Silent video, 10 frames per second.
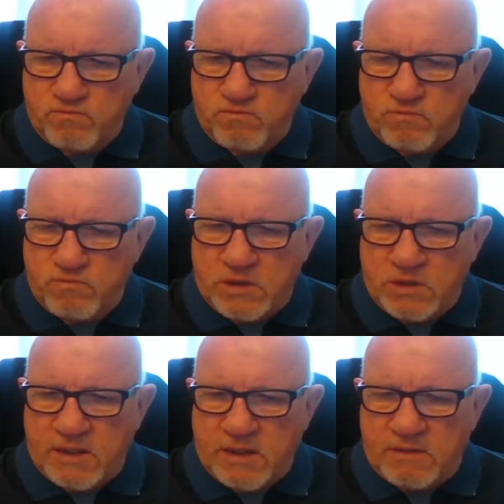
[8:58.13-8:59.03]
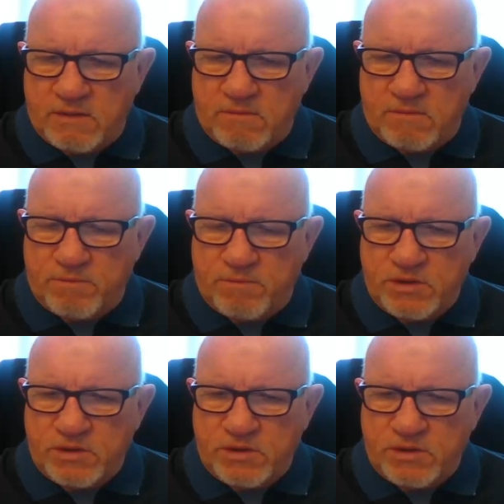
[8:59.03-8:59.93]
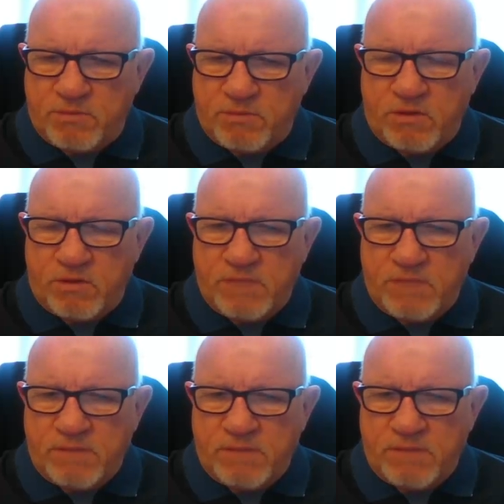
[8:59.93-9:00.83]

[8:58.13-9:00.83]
looking at pushing that pawn on, maybe